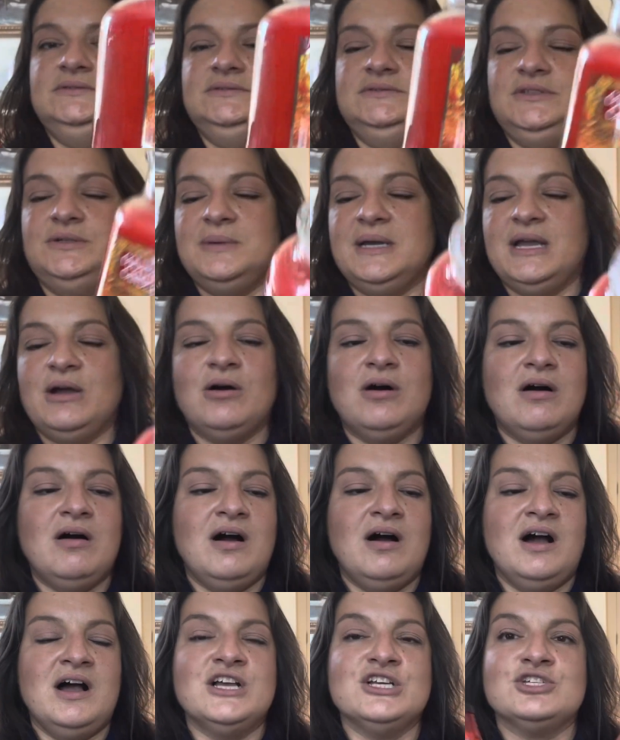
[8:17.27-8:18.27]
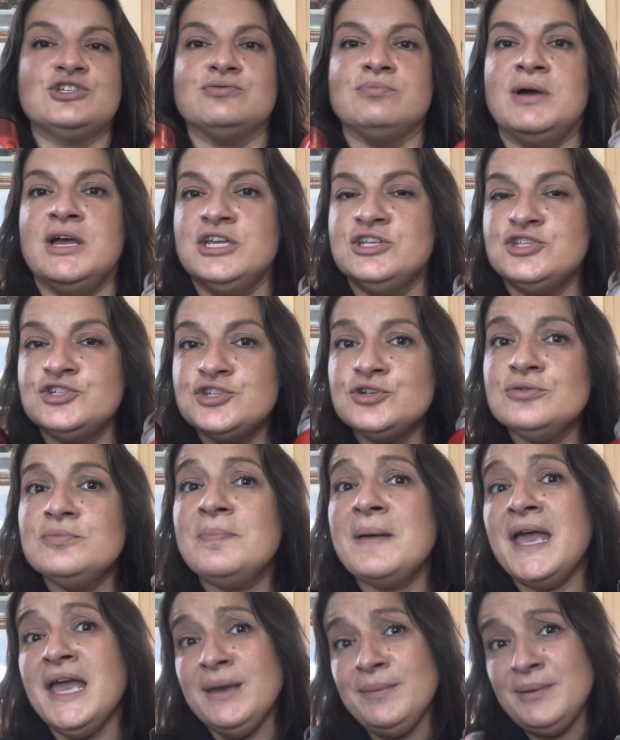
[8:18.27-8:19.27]
Oh my gosh, my two
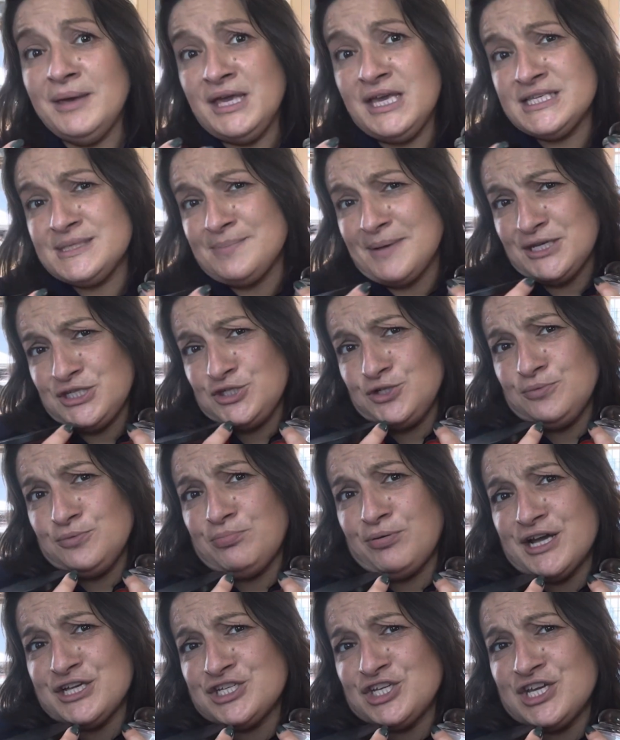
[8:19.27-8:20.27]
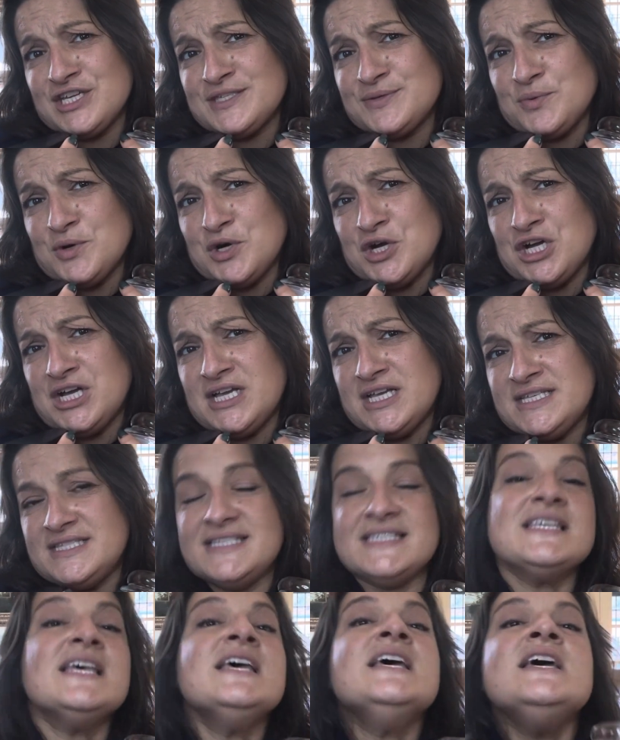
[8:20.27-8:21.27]
babies, my two precious
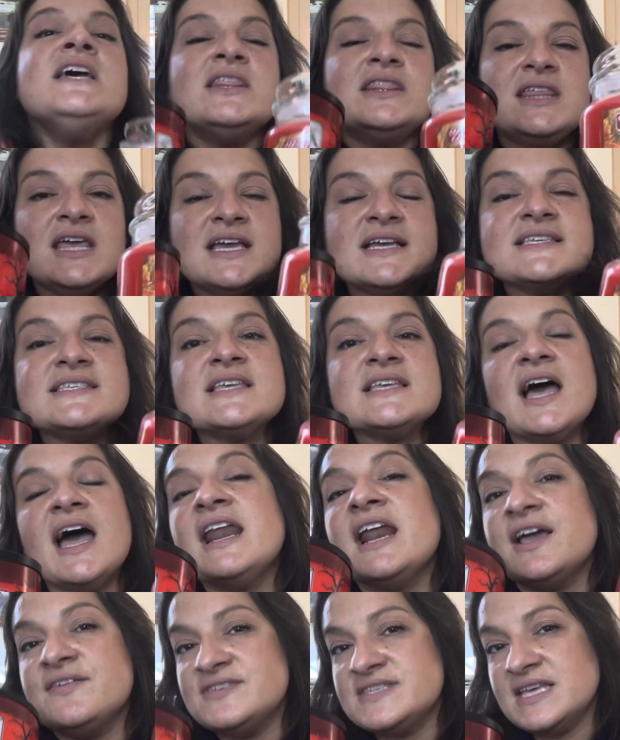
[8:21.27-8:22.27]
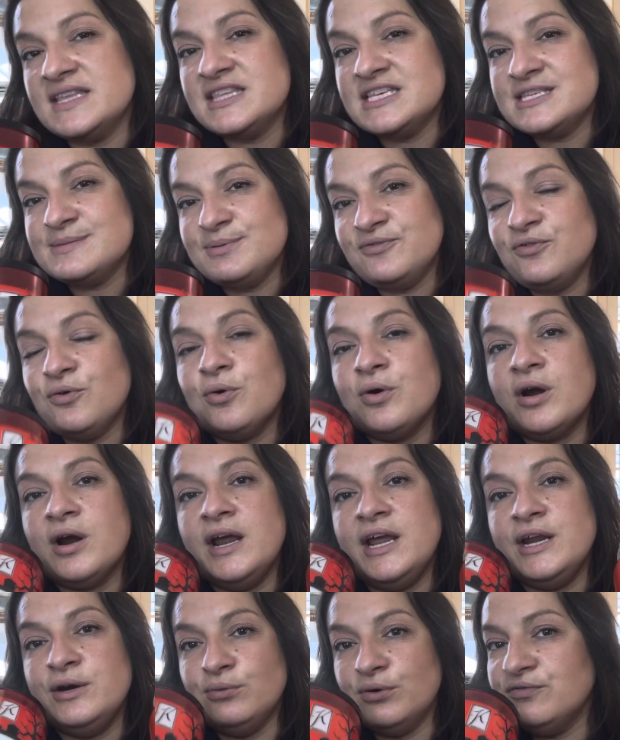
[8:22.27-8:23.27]
ones. These, and I've said this before
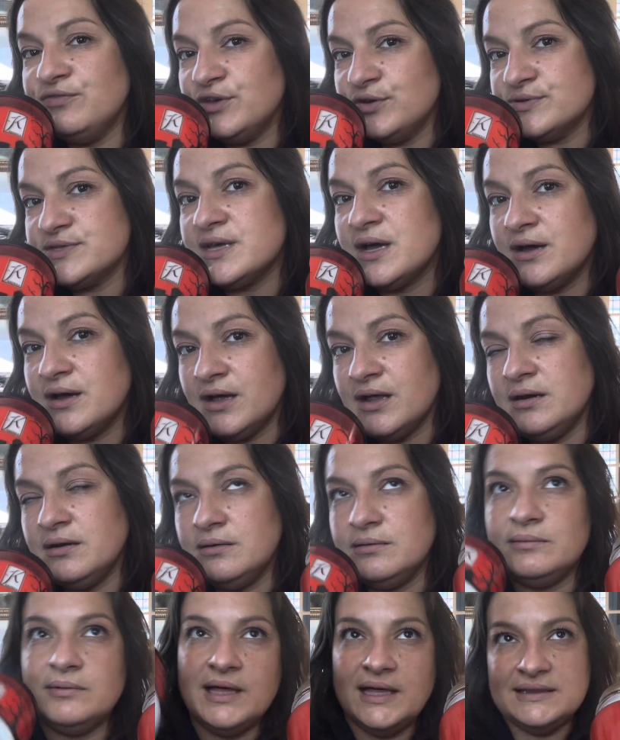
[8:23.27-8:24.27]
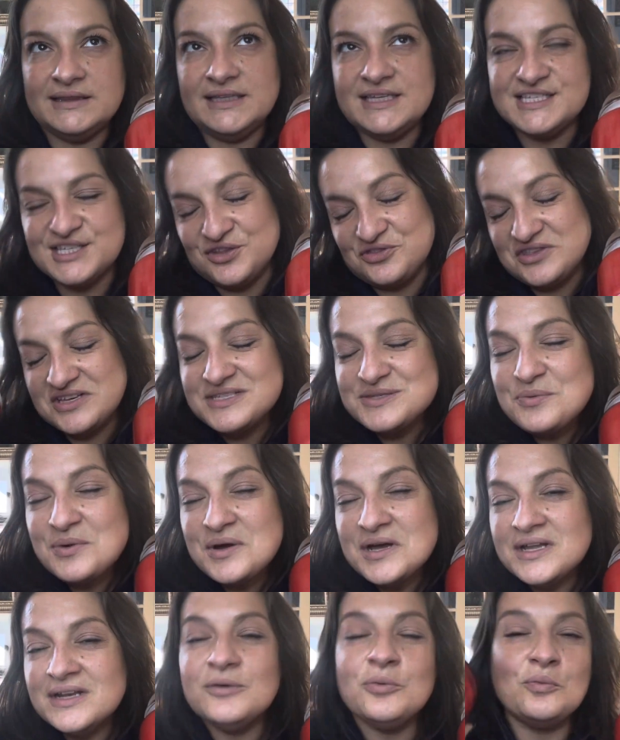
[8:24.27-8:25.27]
in reviews on, at least on this
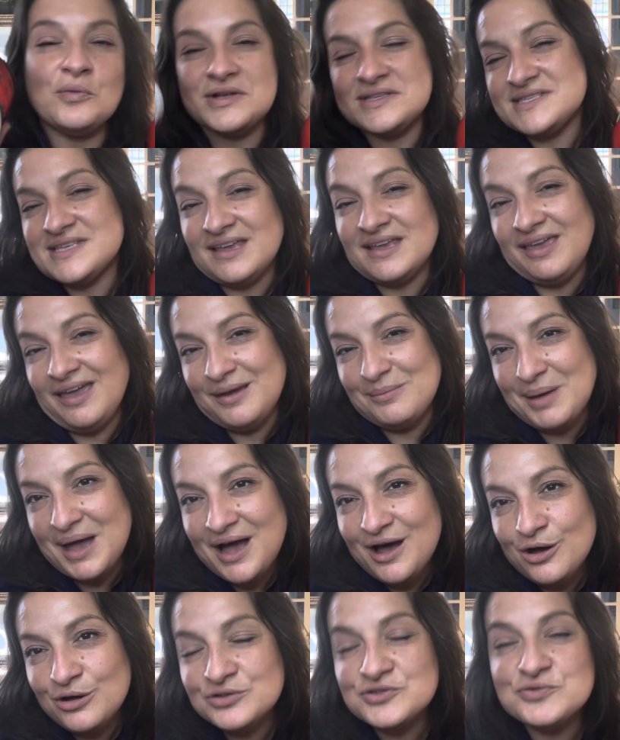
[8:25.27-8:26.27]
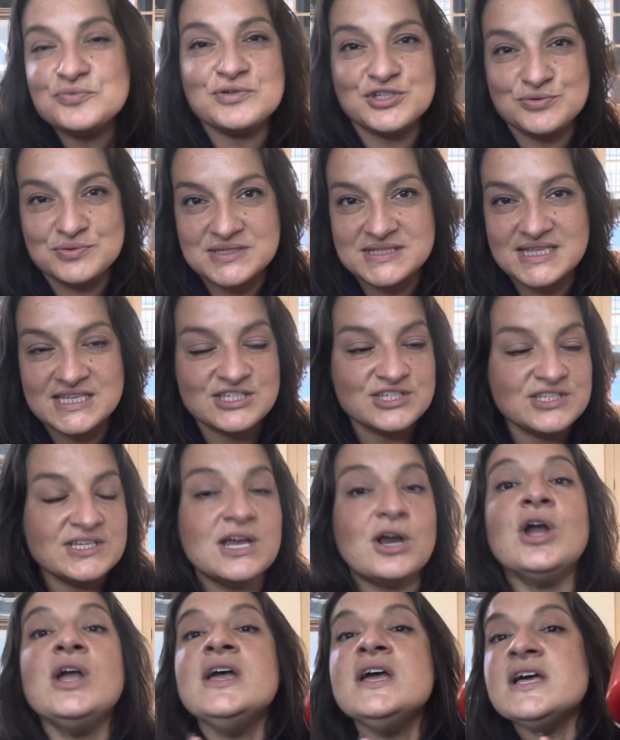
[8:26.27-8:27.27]
one, once it came out, which was this
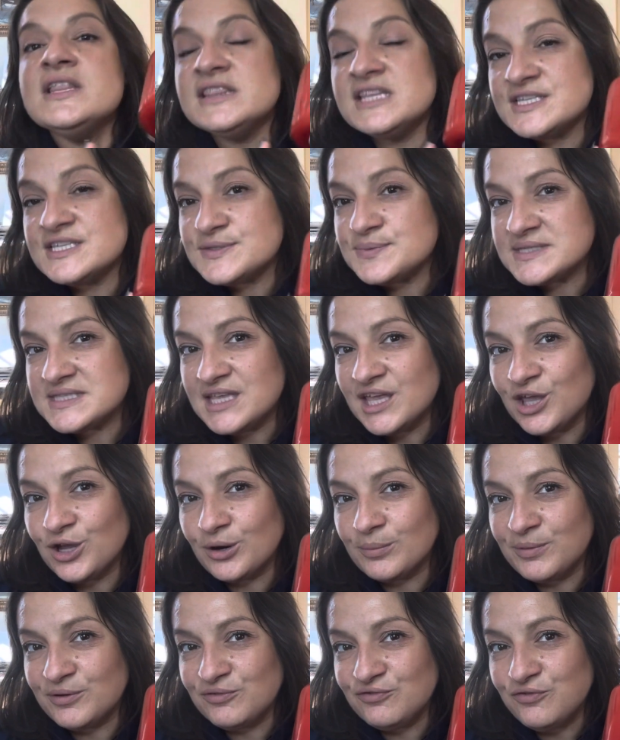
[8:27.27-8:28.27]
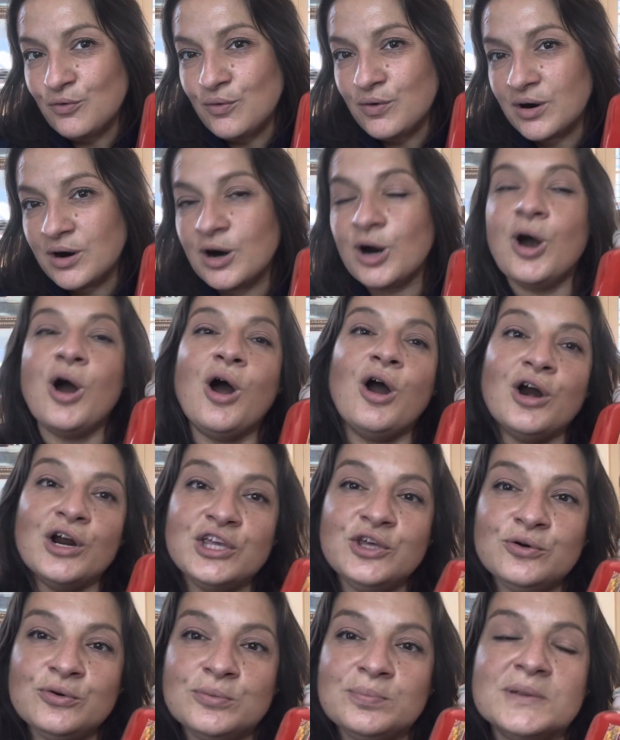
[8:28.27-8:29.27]
year. This was the year before,
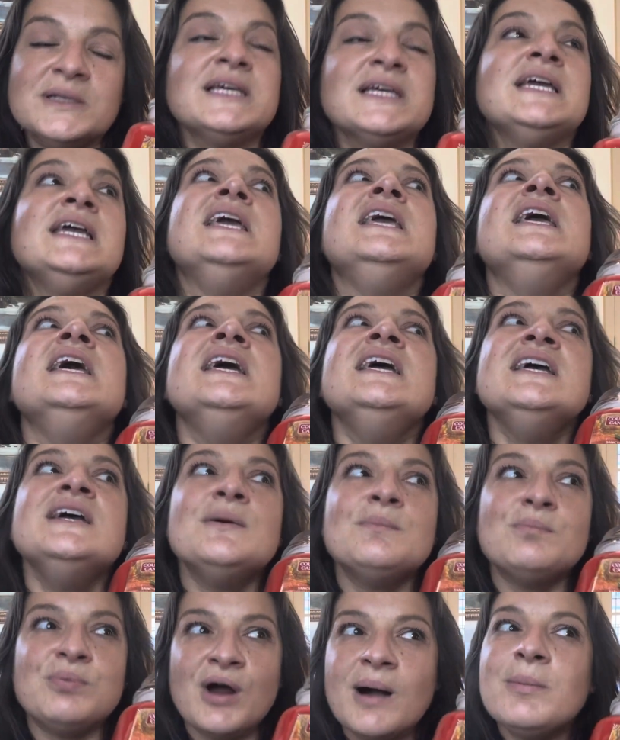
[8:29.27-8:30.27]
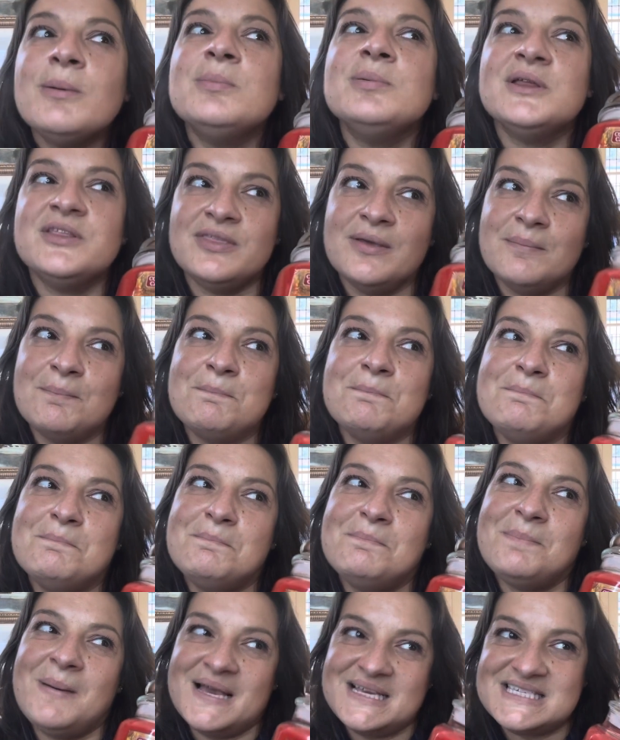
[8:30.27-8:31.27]
arguably, probably the
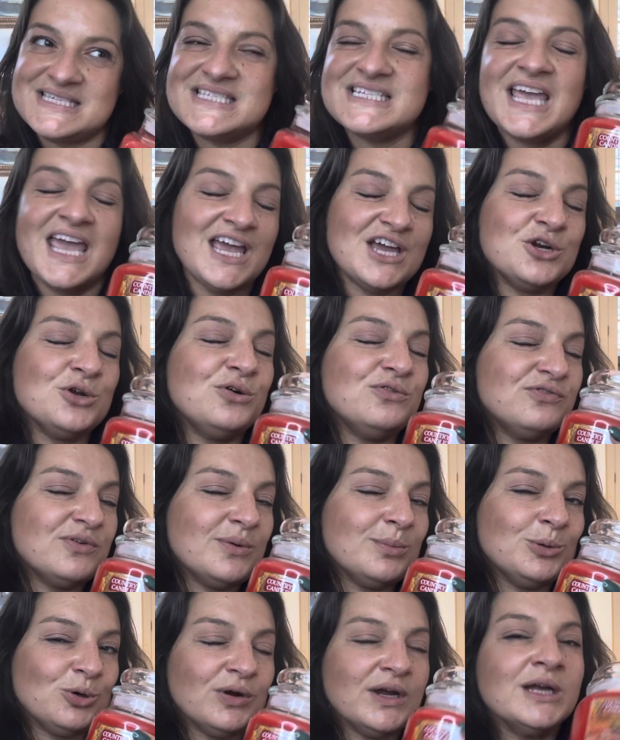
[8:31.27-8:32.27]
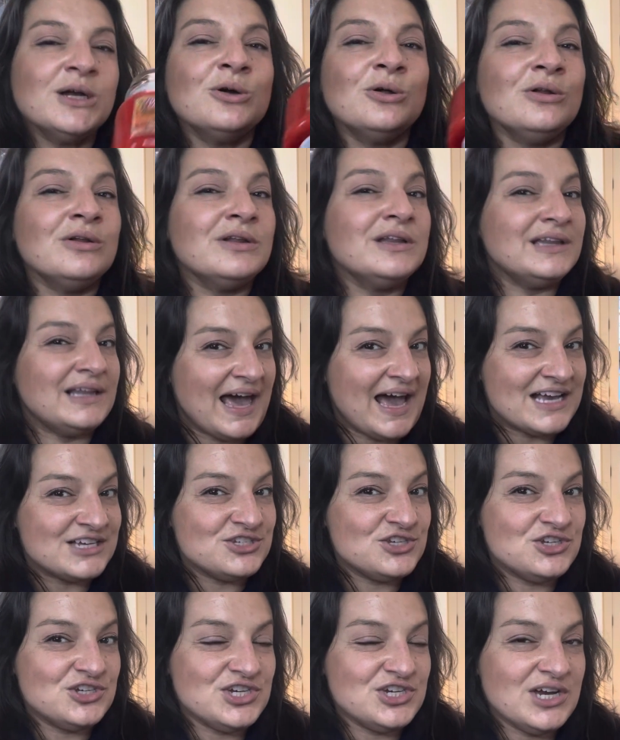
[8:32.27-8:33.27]
best candle from Kringle
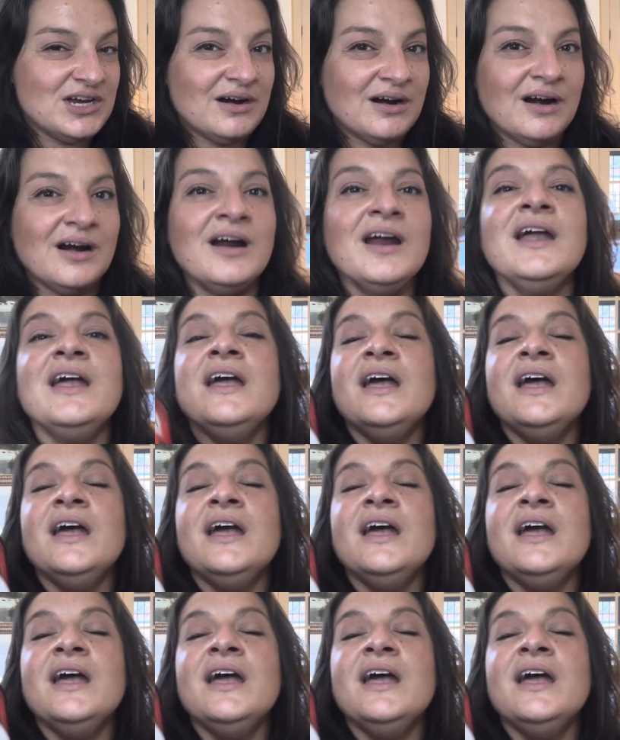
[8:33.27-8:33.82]
last year.